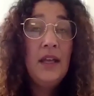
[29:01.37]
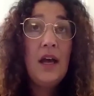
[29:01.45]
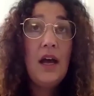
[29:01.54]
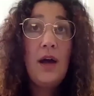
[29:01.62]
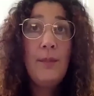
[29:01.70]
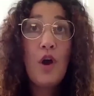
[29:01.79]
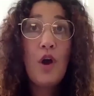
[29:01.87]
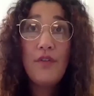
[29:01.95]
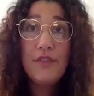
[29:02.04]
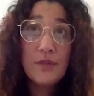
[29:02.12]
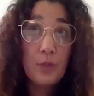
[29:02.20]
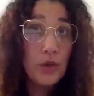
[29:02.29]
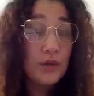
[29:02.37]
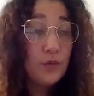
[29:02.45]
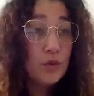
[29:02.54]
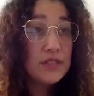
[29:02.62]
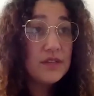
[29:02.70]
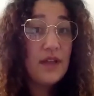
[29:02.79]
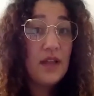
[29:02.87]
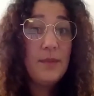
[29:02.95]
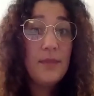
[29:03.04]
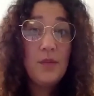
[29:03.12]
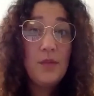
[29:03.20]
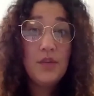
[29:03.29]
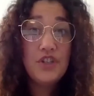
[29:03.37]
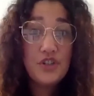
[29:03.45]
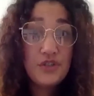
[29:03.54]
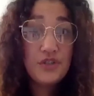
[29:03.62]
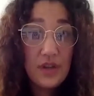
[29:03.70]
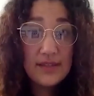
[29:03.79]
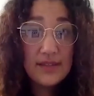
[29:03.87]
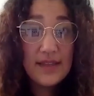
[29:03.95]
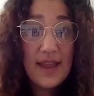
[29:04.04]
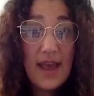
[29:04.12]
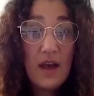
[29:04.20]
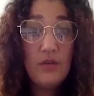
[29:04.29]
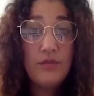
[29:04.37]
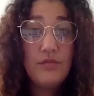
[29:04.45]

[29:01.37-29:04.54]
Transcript: The Office of Workforce Development, which is now